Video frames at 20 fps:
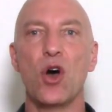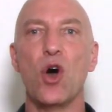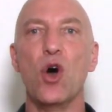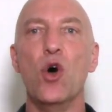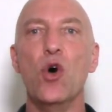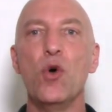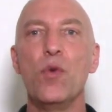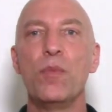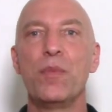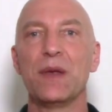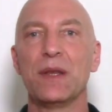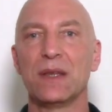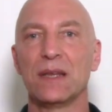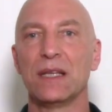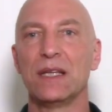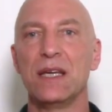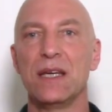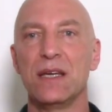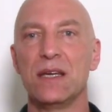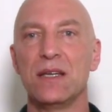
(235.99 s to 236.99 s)

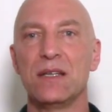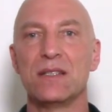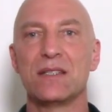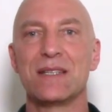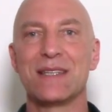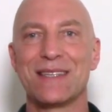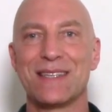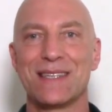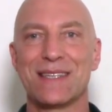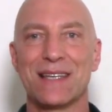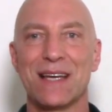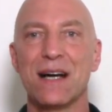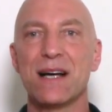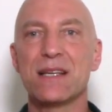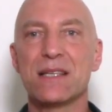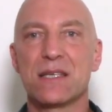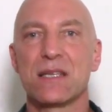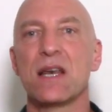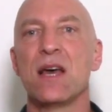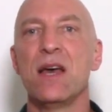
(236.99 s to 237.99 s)
openly
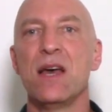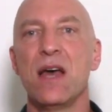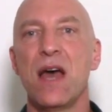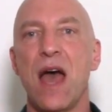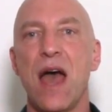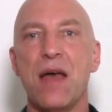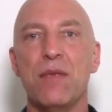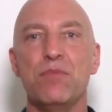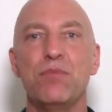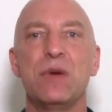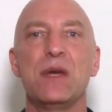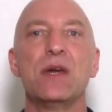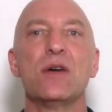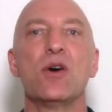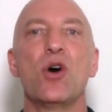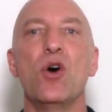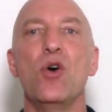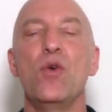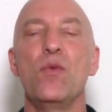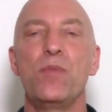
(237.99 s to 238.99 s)
discuss and be
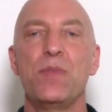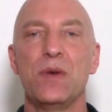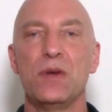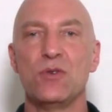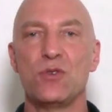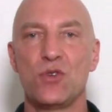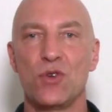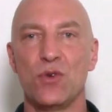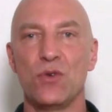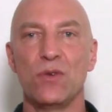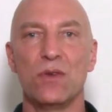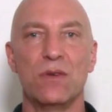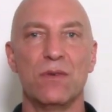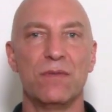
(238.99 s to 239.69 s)
open to the